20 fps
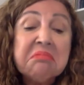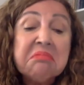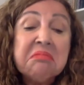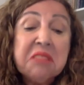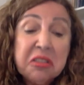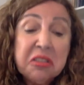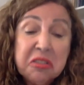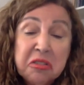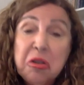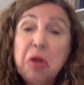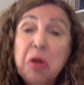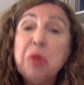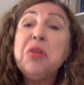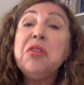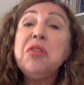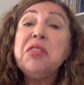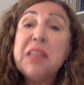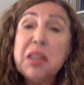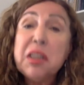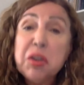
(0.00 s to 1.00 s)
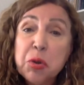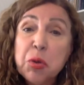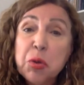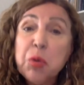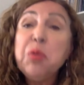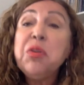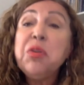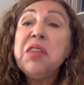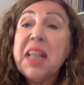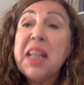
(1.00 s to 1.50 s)
so does the
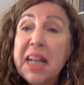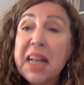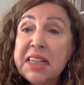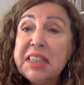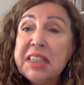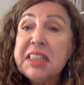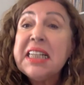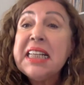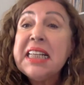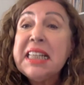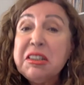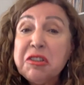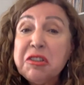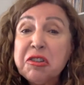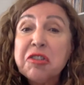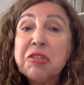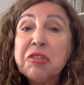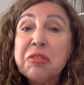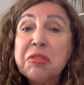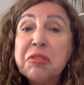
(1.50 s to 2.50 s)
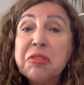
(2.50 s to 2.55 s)
truth that I teach.